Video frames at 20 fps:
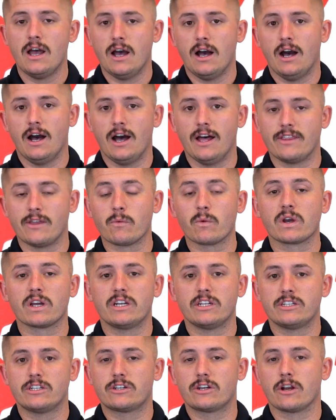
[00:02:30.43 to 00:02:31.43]
Then we're
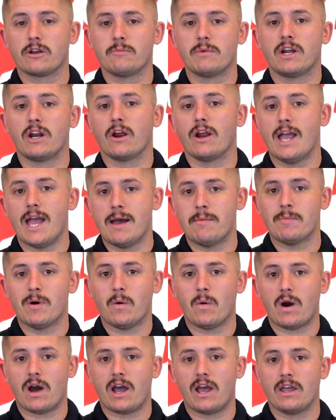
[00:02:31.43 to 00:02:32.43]
gonna determine our
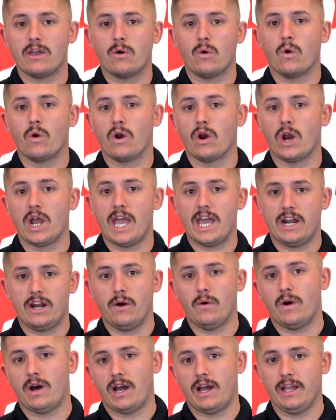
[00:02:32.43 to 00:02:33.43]
MOI or our
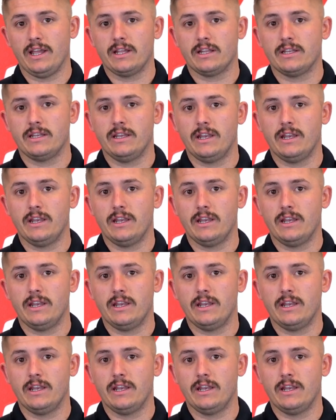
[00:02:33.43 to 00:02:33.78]
NOI.